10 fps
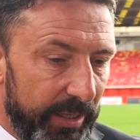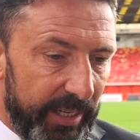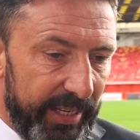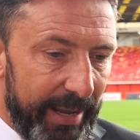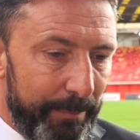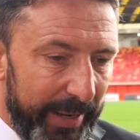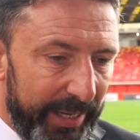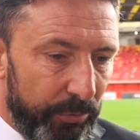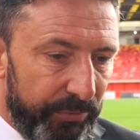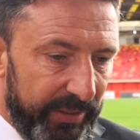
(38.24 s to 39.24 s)
and that
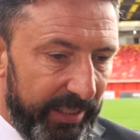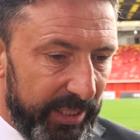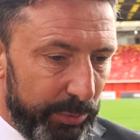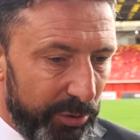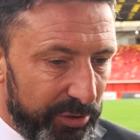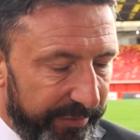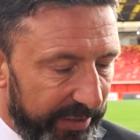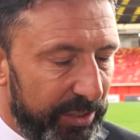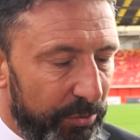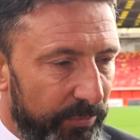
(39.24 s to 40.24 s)
mental fatigue as well as the
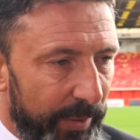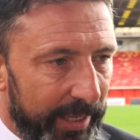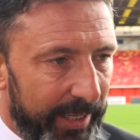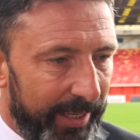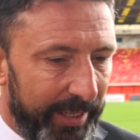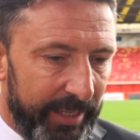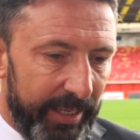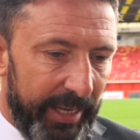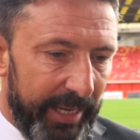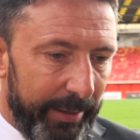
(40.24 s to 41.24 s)
physical part of it
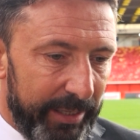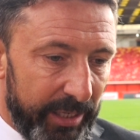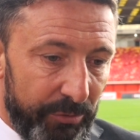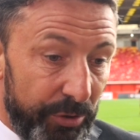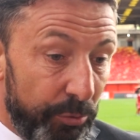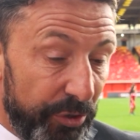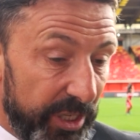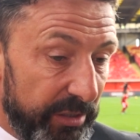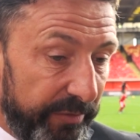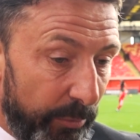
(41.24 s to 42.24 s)
uh, is a real
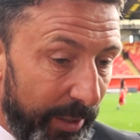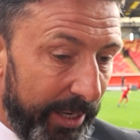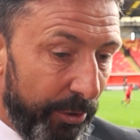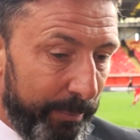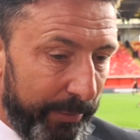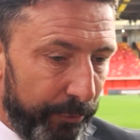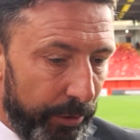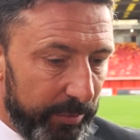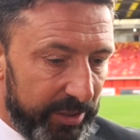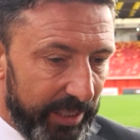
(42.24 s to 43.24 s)
reason for why our
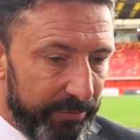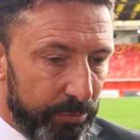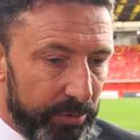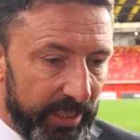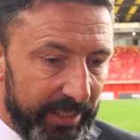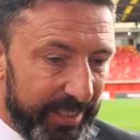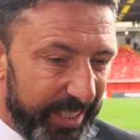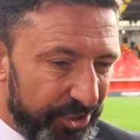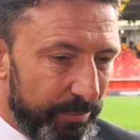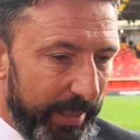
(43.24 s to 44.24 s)
performance levels and
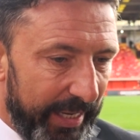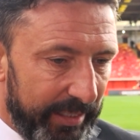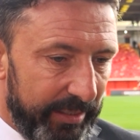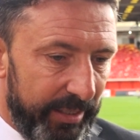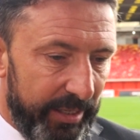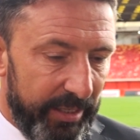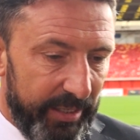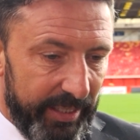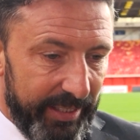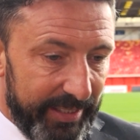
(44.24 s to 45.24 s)
decision making
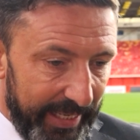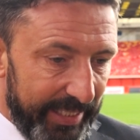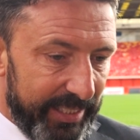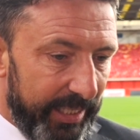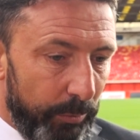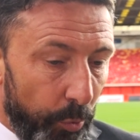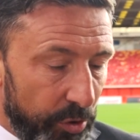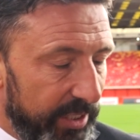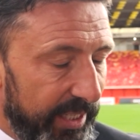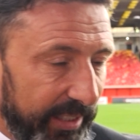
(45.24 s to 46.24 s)
and intensity
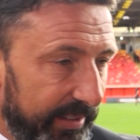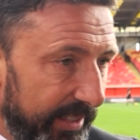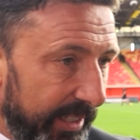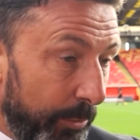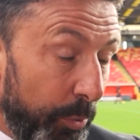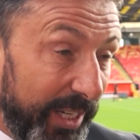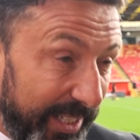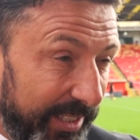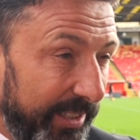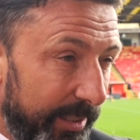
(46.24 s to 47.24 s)
wasn't there today when
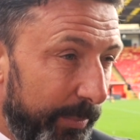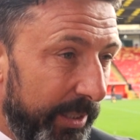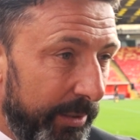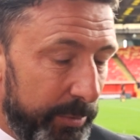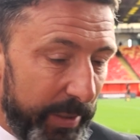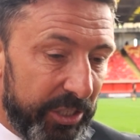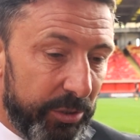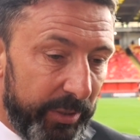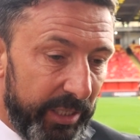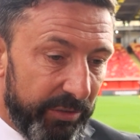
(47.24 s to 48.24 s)
it needed to be,
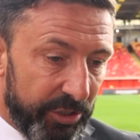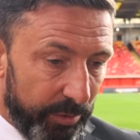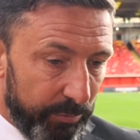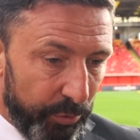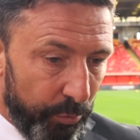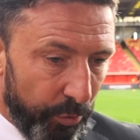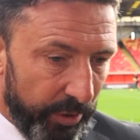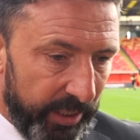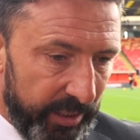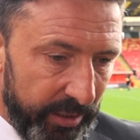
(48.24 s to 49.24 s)
especially when they've got something to hold on to.